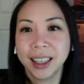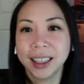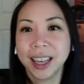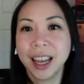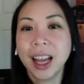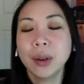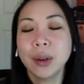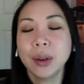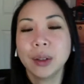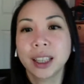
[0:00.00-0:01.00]
Now
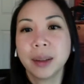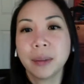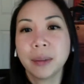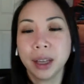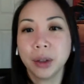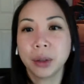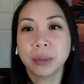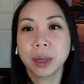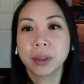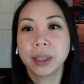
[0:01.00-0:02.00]
you're going to make
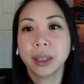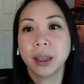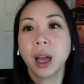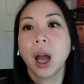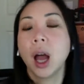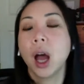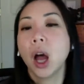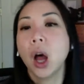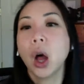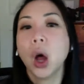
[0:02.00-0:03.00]
your mouth say,
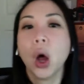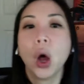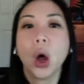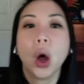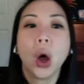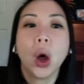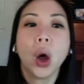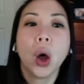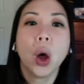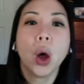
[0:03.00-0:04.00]
uh,